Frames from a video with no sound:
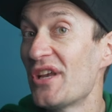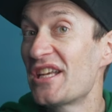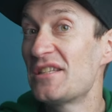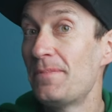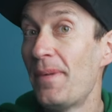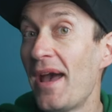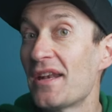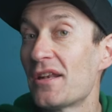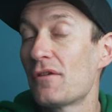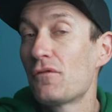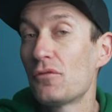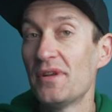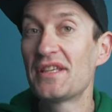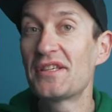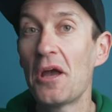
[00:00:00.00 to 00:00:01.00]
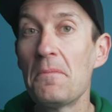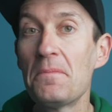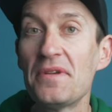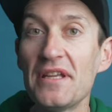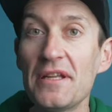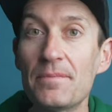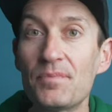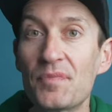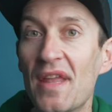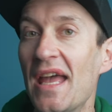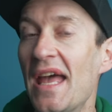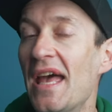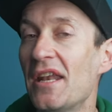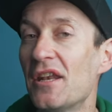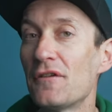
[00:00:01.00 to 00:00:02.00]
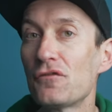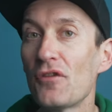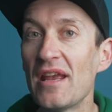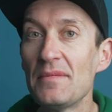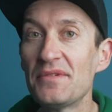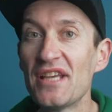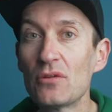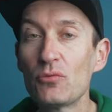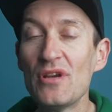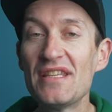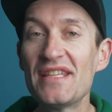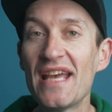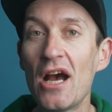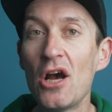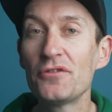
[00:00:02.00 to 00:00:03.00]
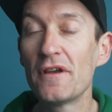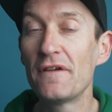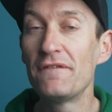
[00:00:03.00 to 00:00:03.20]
expect from the company. The frameset retails for